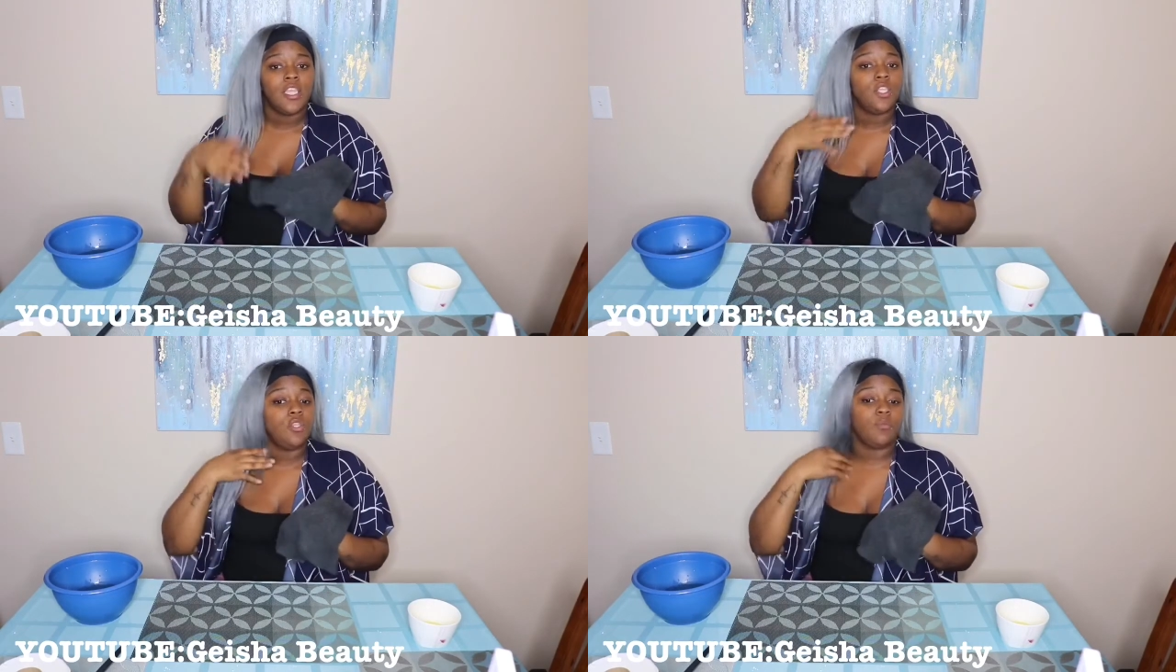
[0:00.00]

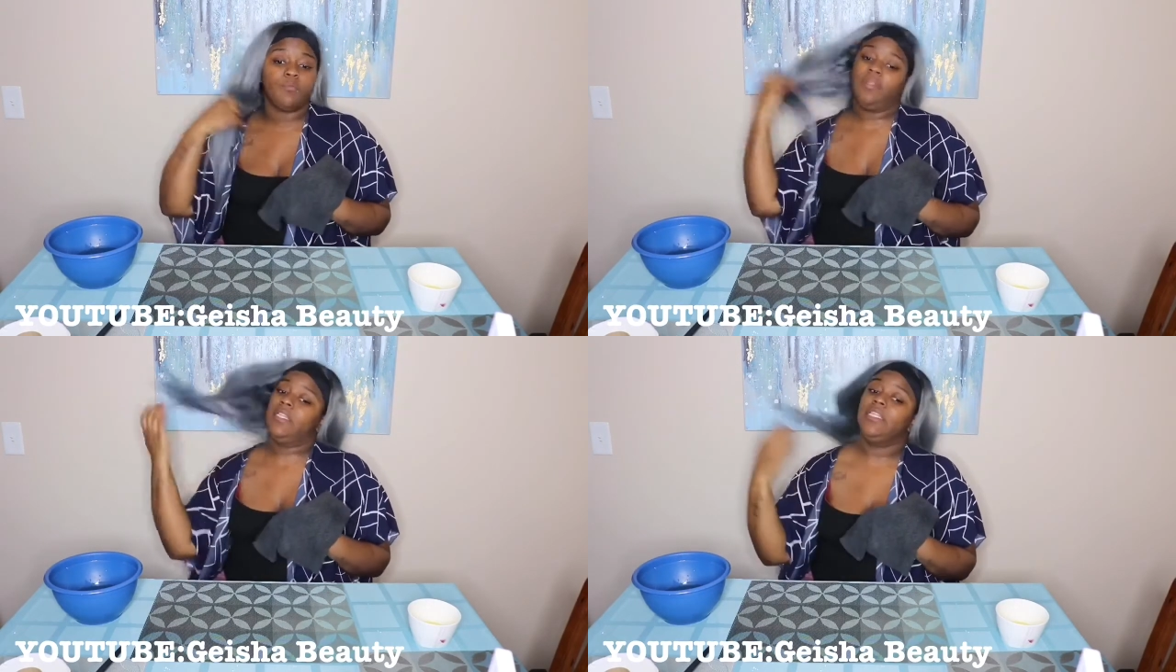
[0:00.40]
You
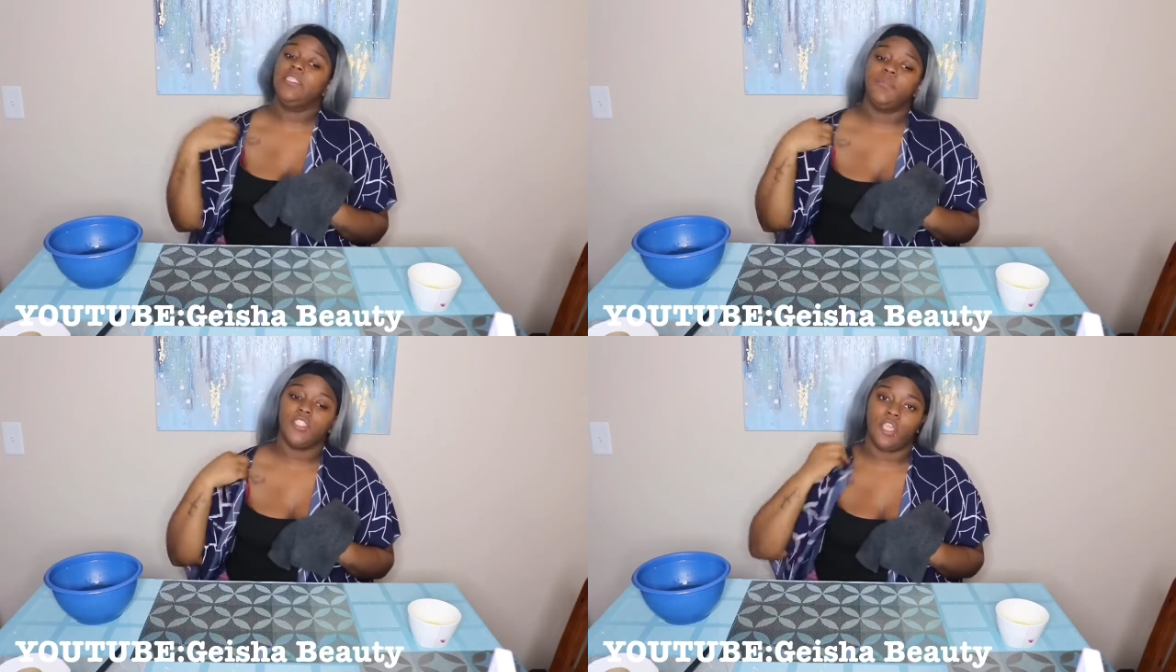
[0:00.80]

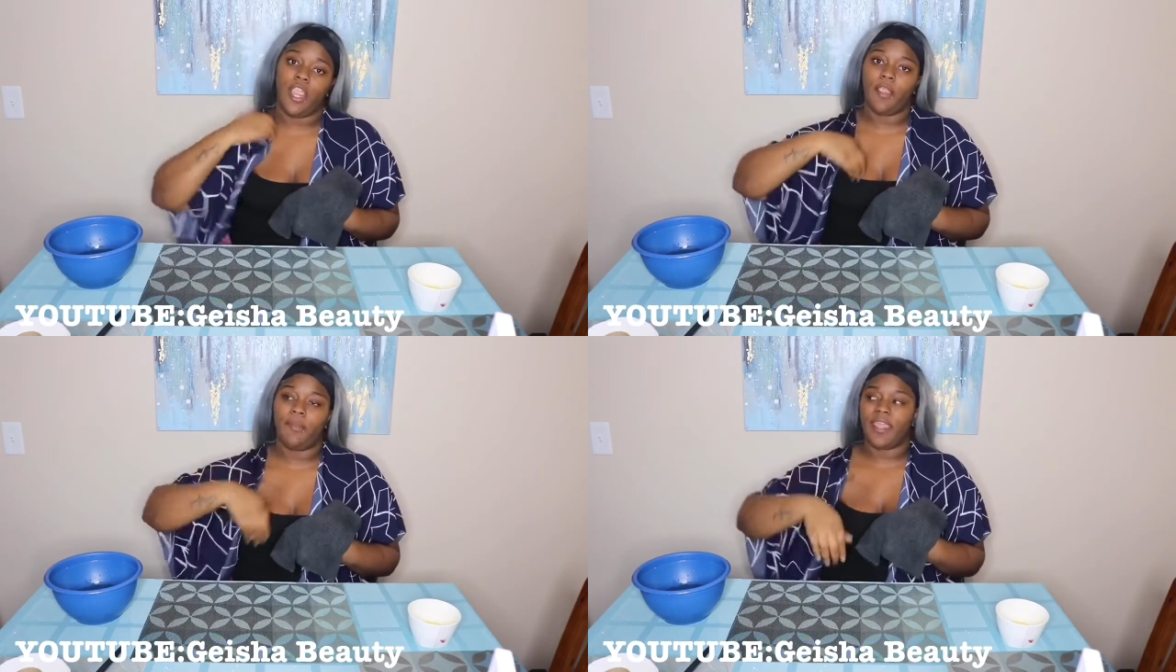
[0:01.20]
please put your
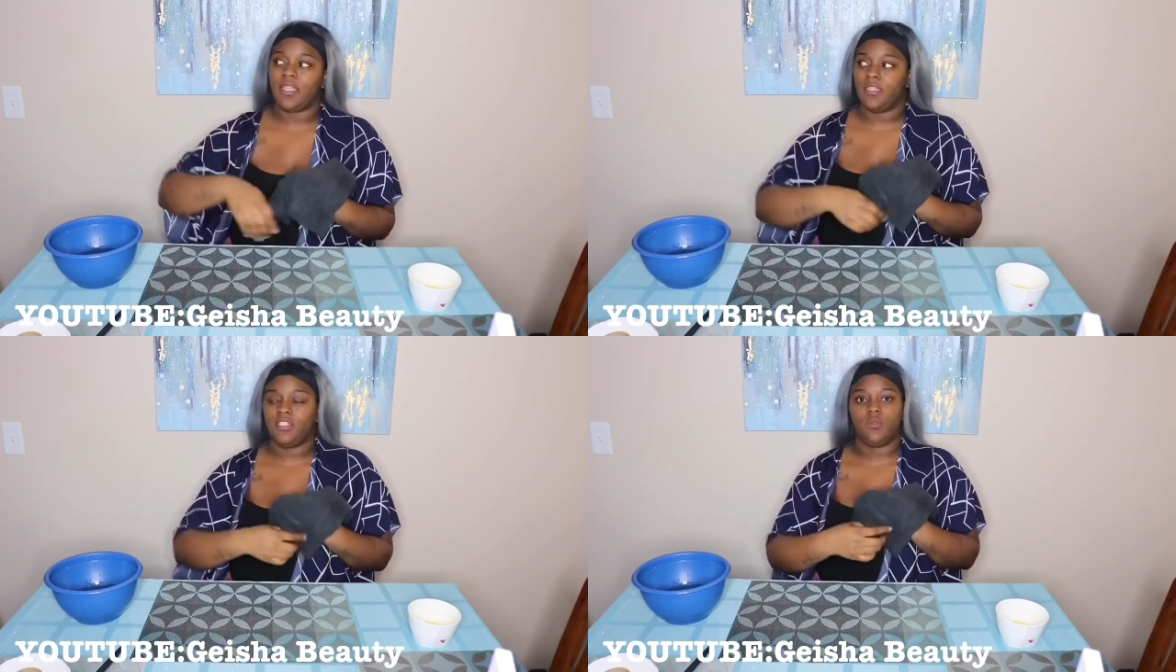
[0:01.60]
hair back
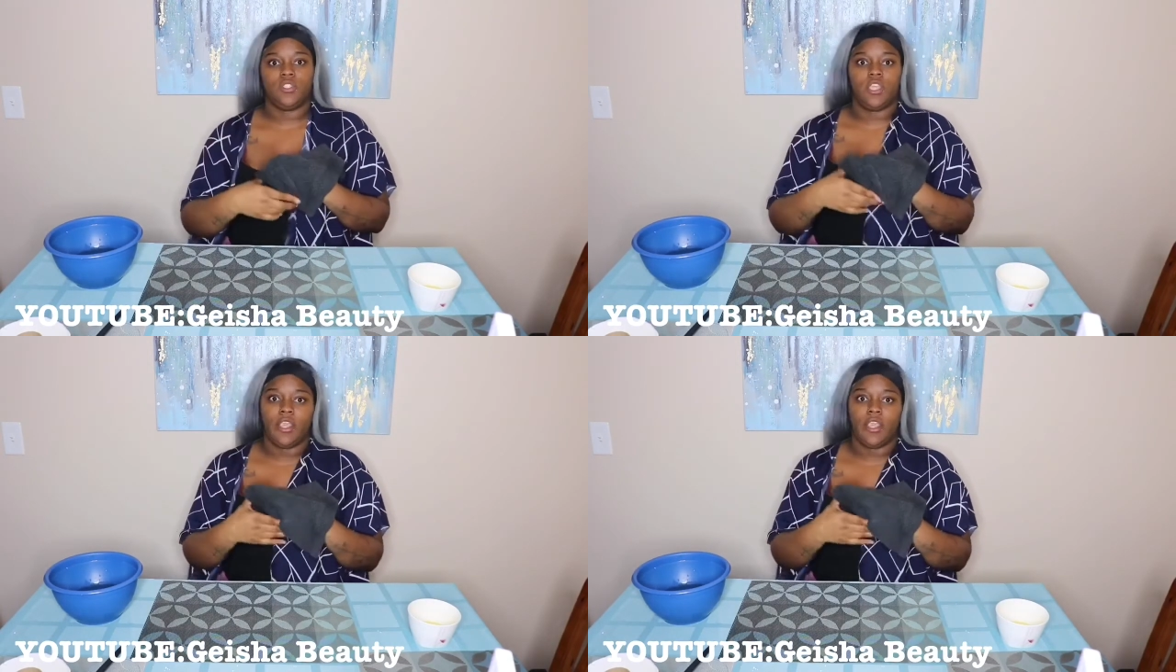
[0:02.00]
unless you want